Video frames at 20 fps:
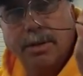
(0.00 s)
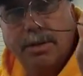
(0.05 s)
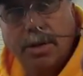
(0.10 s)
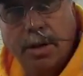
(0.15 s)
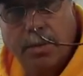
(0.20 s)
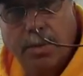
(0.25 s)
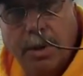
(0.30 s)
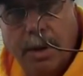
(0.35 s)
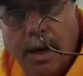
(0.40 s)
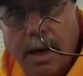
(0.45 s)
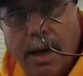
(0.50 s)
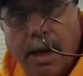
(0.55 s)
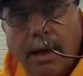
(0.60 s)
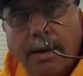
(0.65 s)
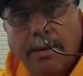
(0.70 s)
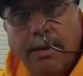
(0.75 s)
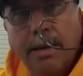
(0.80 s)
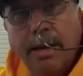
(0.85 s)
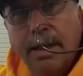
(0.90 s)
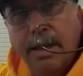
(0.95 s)
the
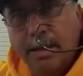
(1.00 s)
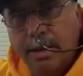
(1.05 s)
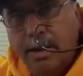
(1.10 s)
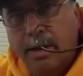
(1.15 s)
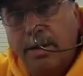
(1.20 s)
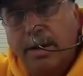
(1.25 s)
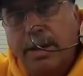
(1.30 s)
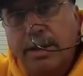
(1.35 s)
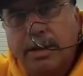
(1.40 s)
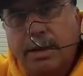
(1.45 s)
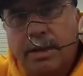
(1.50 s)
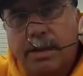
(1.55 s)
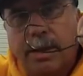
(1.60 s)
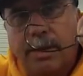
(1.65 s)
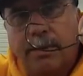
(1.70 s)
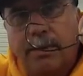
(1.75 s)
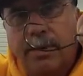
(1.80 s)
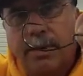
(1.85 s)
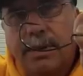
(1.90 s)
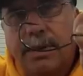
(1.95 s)
SuperLine. There is a
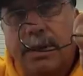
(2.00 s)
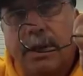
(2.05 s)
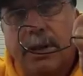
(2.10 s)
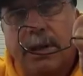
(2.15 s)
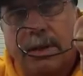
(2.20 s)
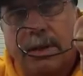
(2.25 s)
difference in the